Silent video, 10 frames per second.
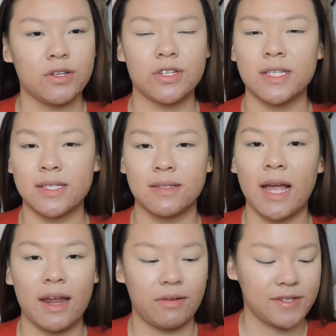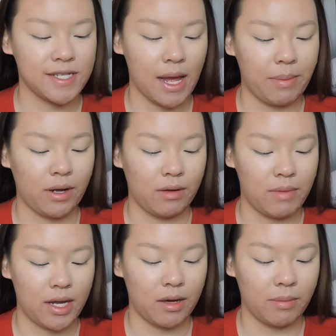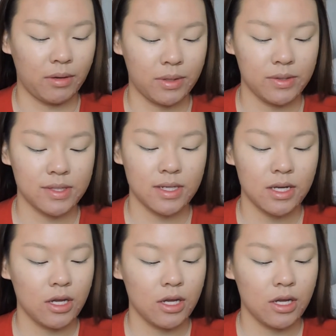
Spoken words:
You're just kind of slapping on makeup almost.